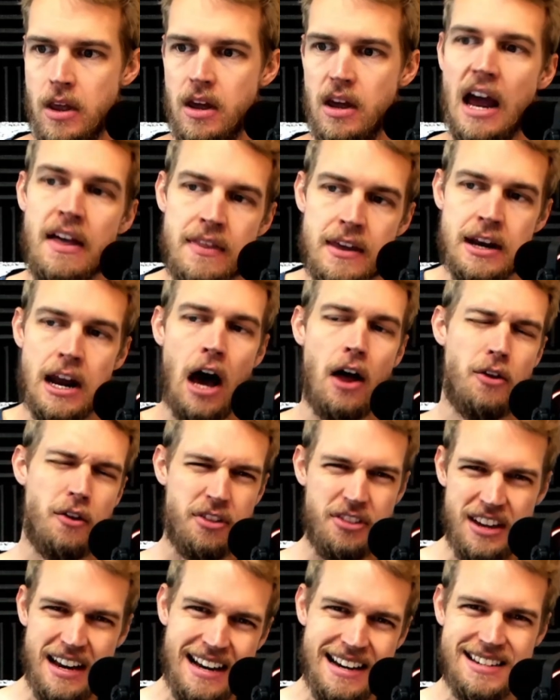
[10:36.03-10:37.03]
And then other
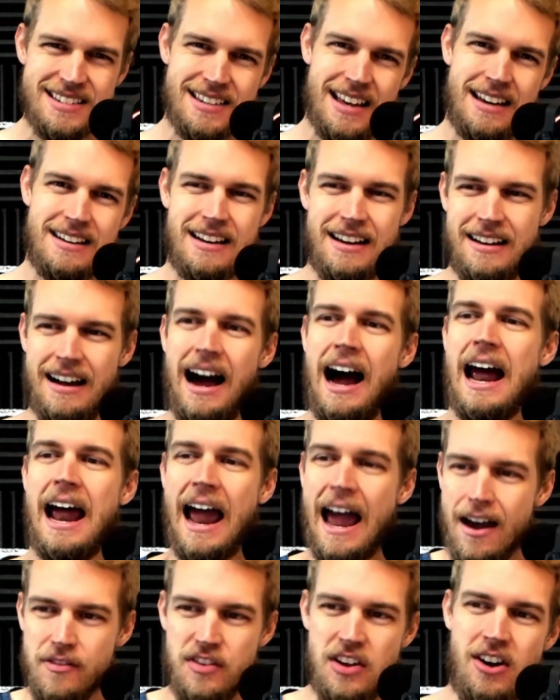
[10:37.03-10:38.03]
things that I
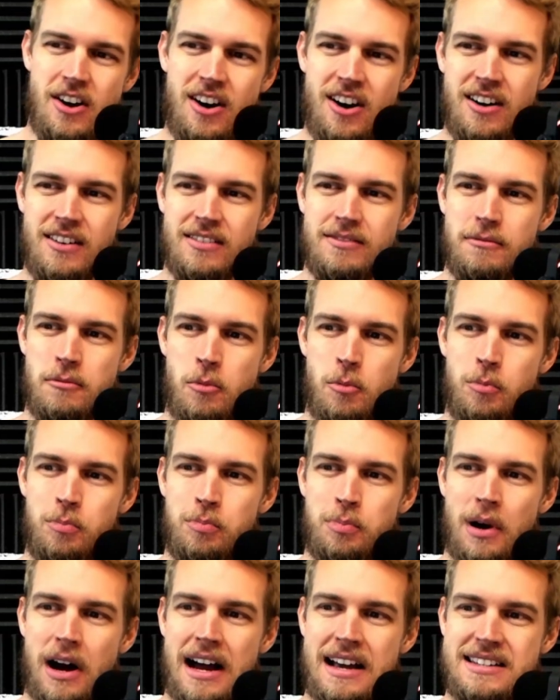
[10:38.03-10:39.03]
have here,
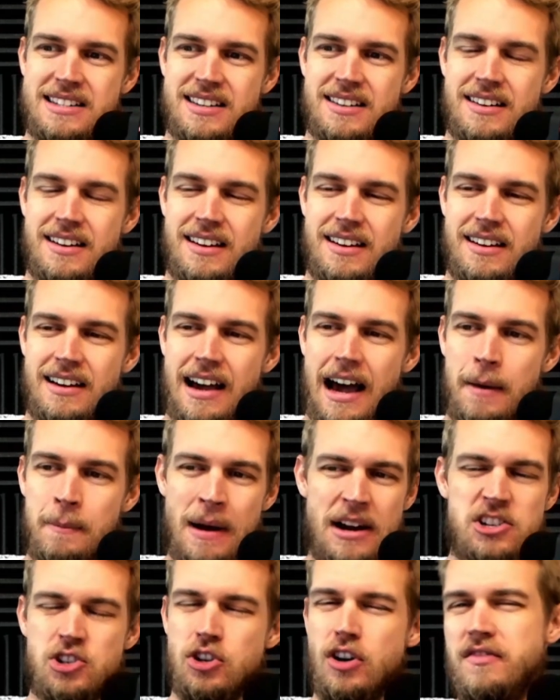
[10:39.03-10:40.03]
but I'm
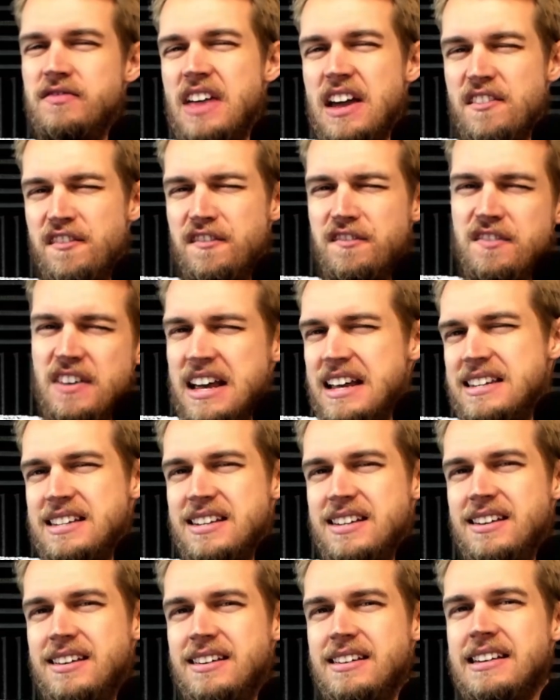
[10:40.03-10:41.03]
not sure if they fit,
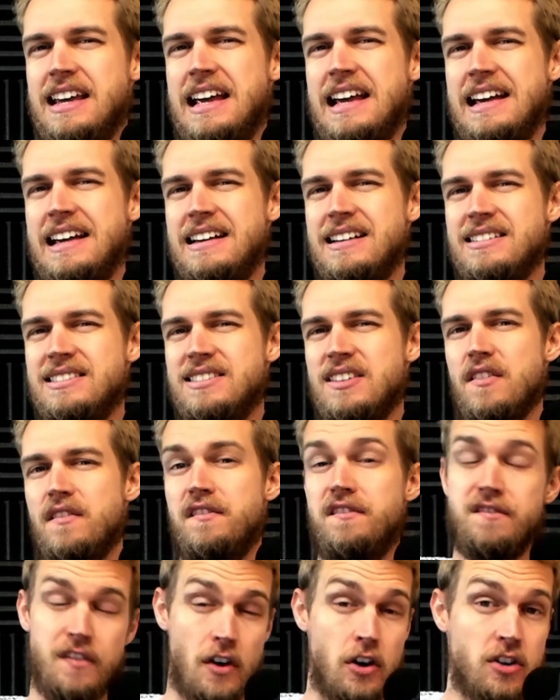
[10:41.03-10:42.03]
is
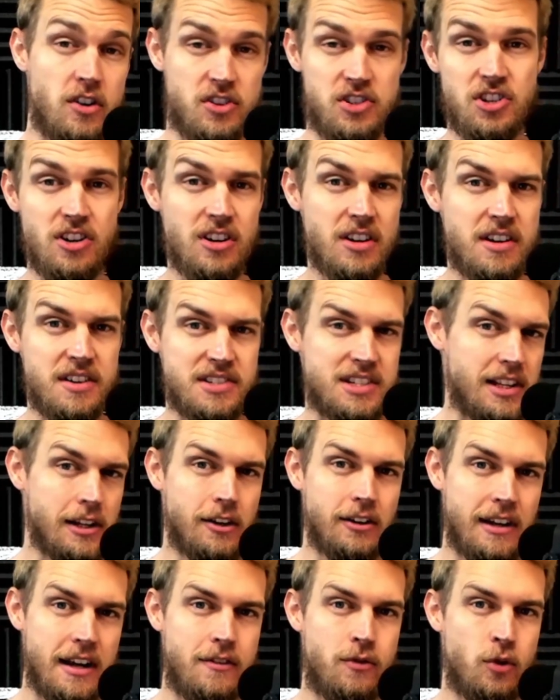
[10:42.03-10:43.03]
furniture, because
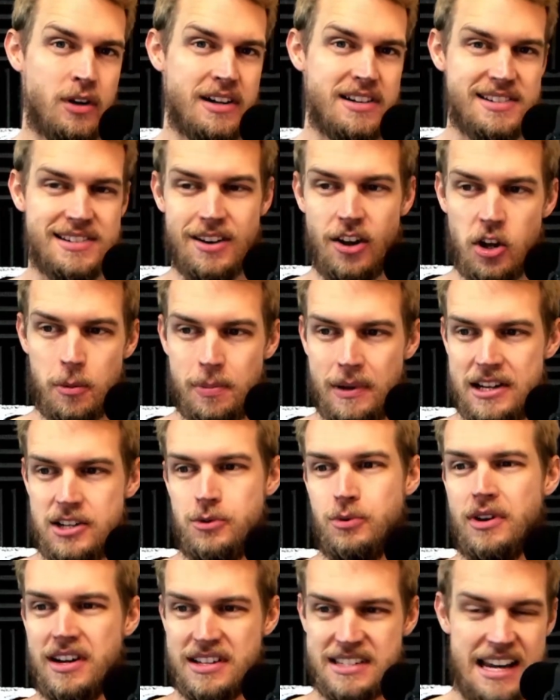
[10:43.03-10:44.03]
clearly if we're going to sell the place,
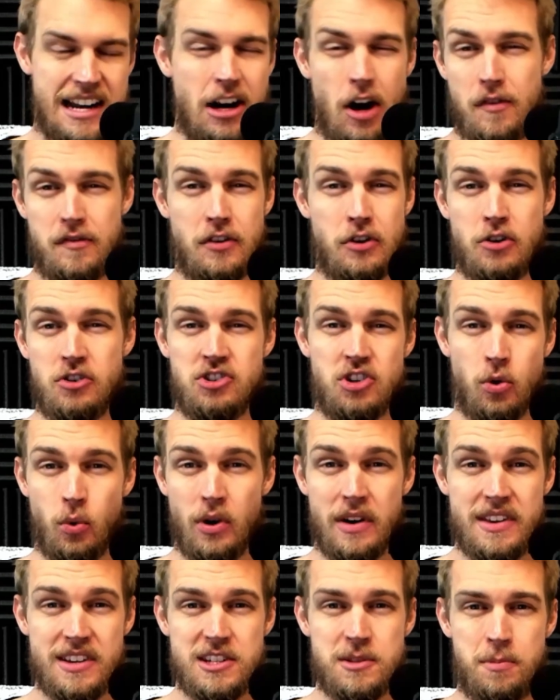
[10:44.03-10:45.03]
we're going to take our furniture
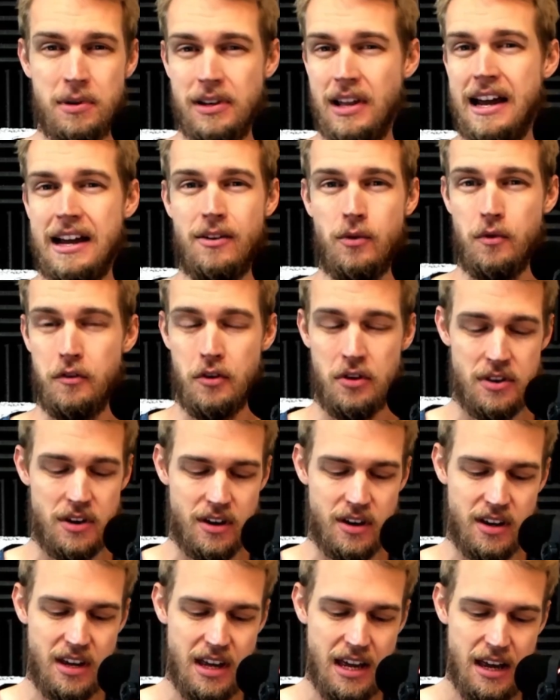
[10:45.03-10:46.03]
with us. But like for
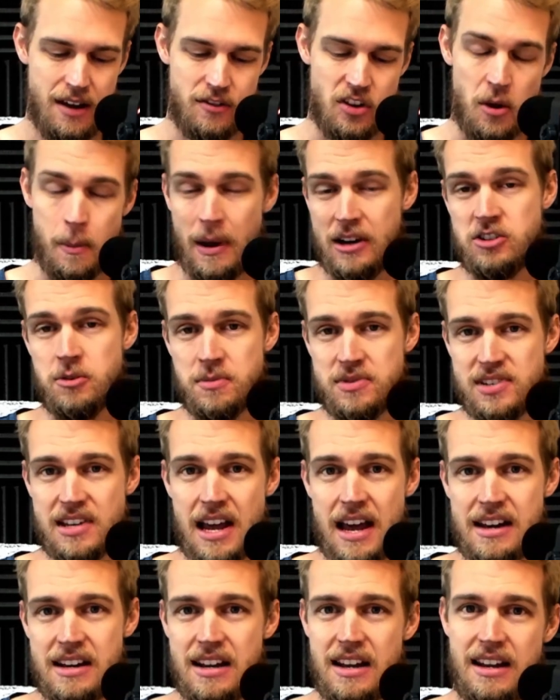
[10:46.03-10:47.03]
the bedroom
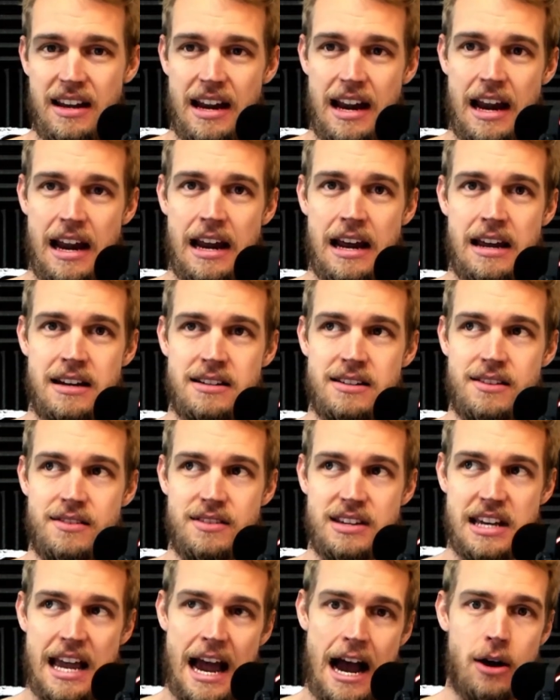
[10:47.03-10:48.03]
set and the
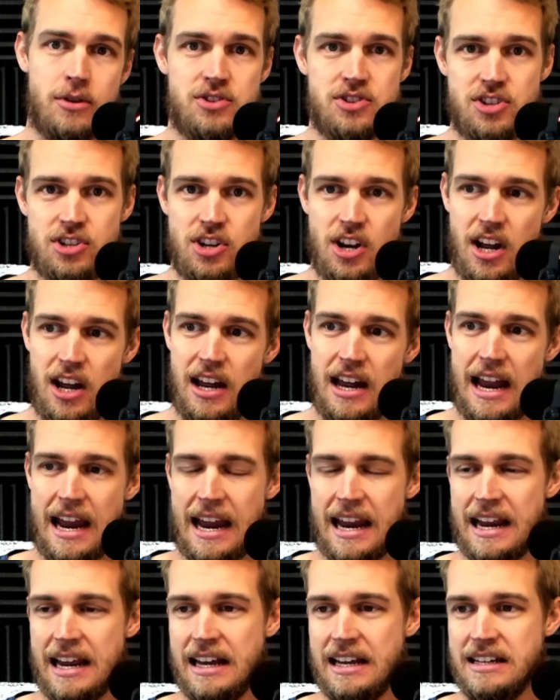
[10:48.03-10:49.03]
couch
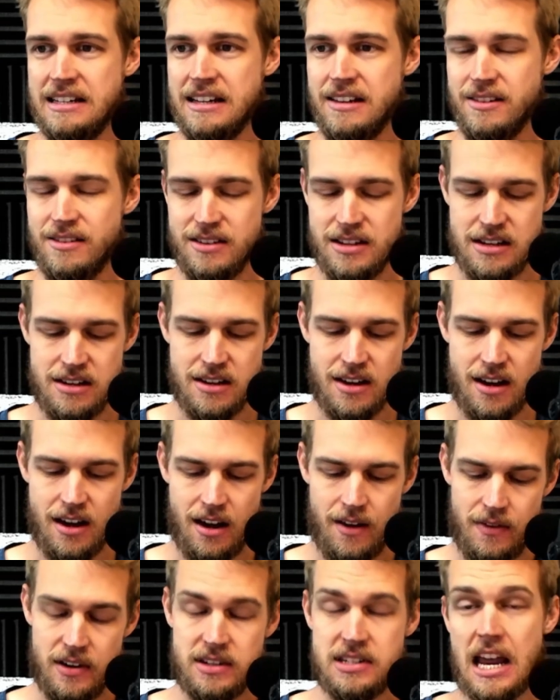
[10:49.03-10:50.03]
and
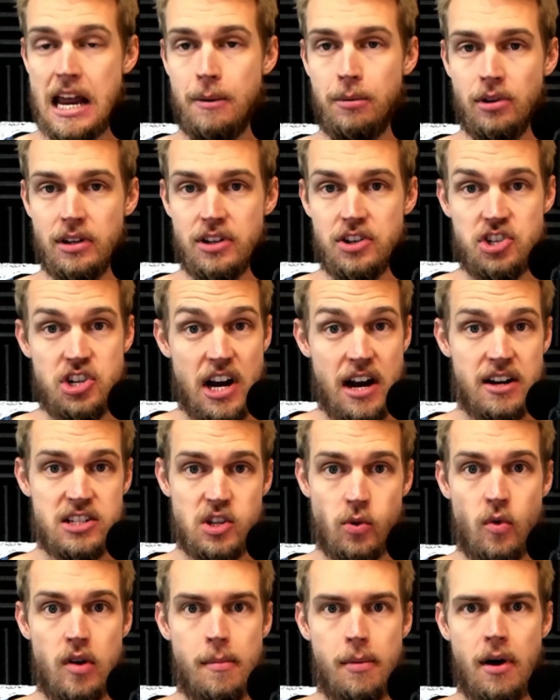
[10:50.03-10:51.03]
the table and chairs that
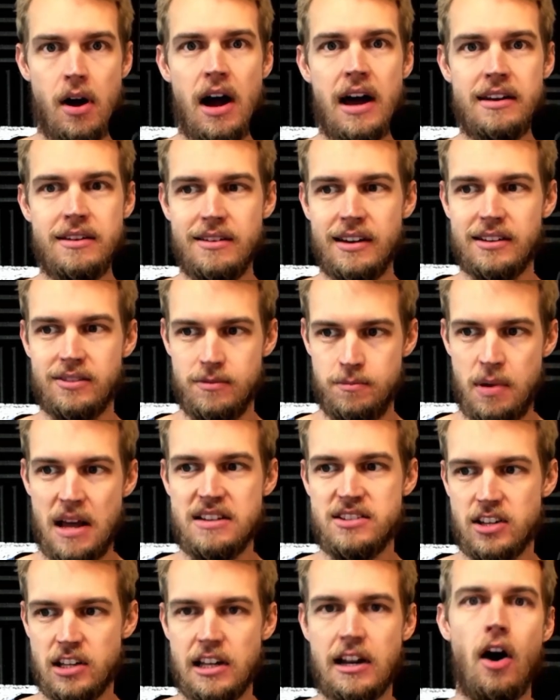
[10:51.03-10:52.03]
we bought, like
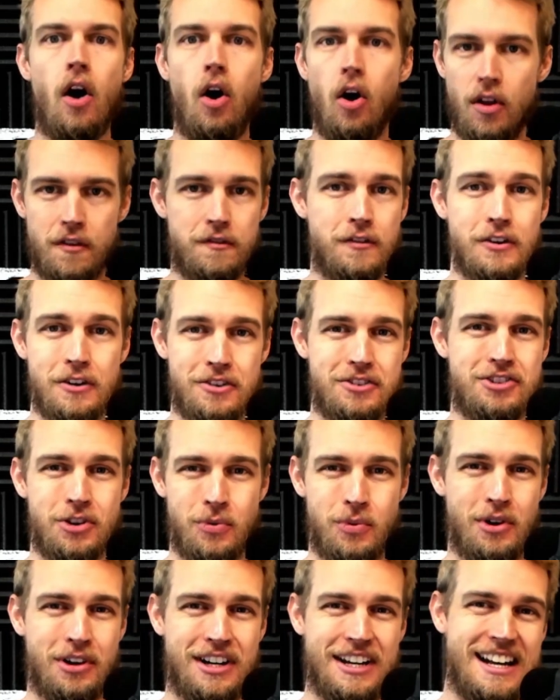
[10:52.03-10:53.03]
basically all the furniture
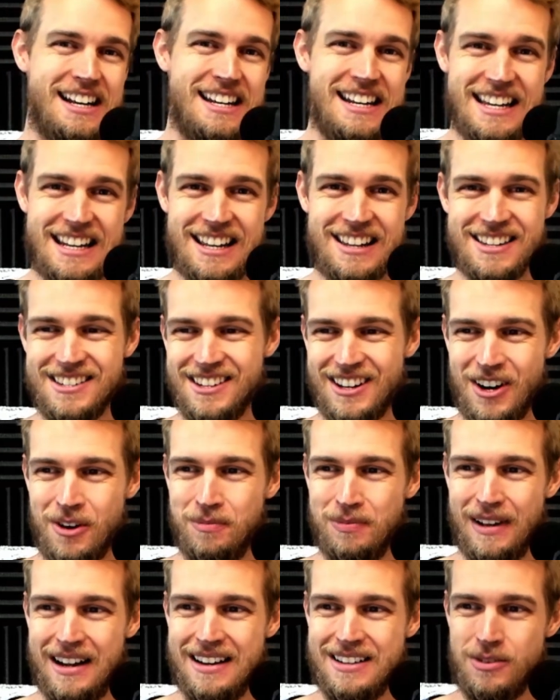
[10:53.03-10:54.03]
we're going to need in this little
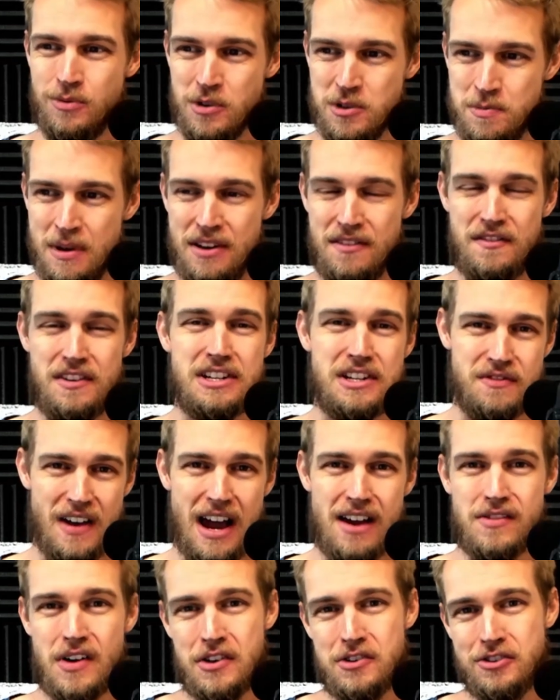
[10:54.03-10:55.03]
place, we spent
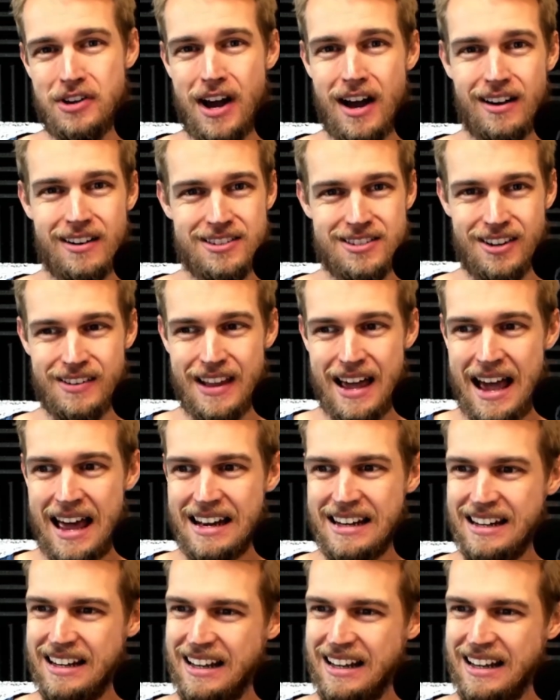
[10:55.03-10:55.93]
$5,500 on that.